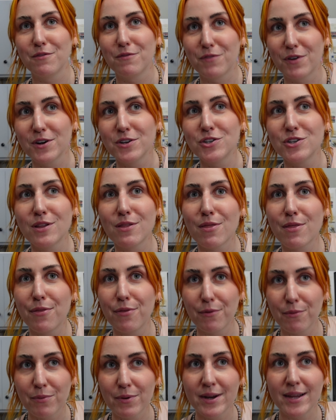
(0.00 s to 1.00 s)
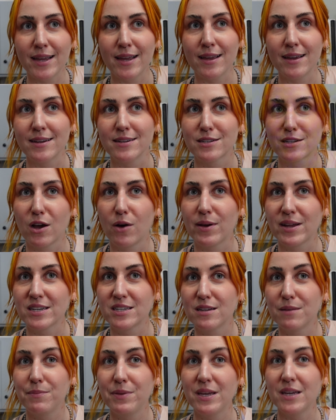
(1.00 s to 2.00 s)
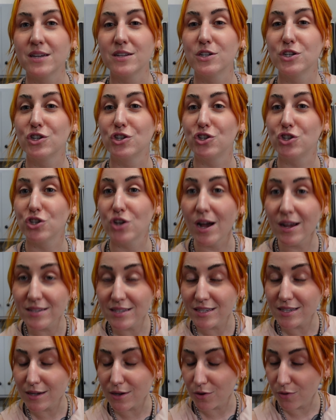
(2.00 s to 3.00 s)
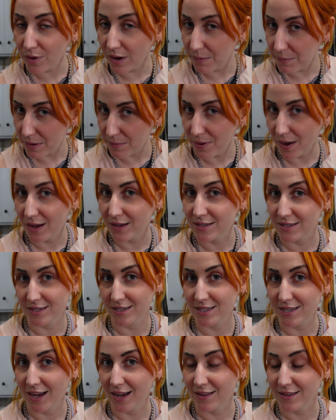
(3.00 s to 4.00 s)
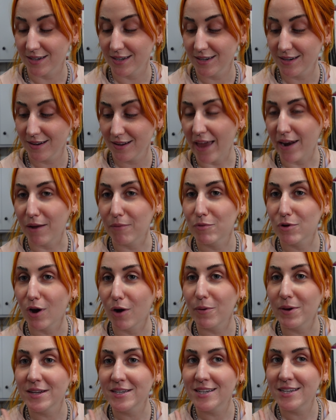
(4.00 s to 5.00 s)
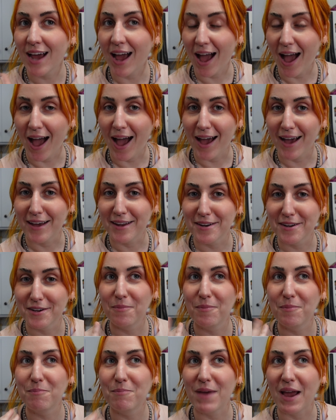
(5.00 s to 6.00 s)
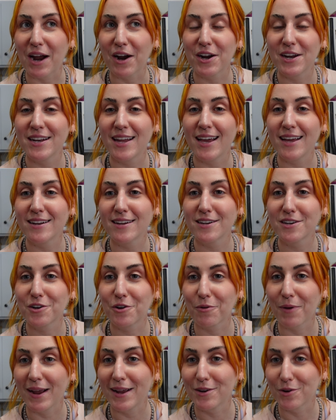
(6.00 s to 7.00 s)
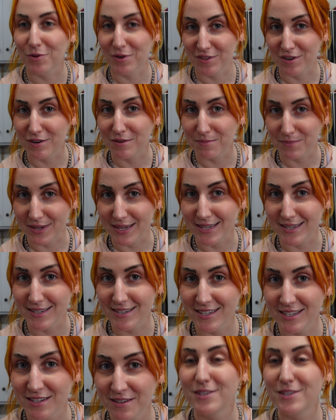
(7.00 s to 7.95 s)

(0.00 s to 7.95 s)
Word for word: Version three is going to be just a creamy pasta salad, and I'm going to add marinated Great Northern beans.